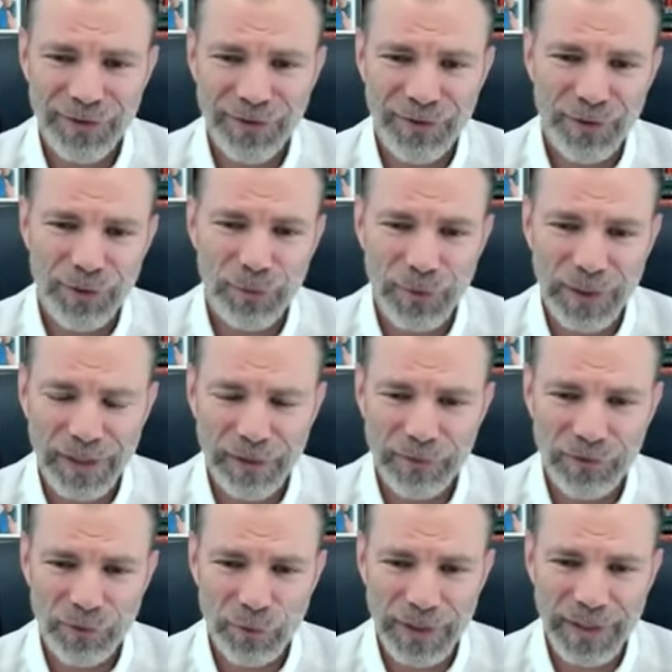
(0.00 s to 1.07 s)
And so when I
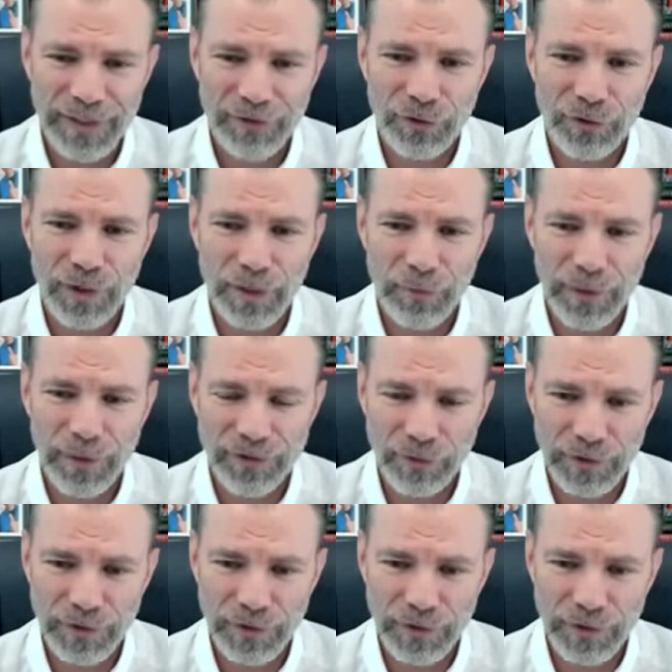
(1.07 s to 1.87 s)
was 22, I went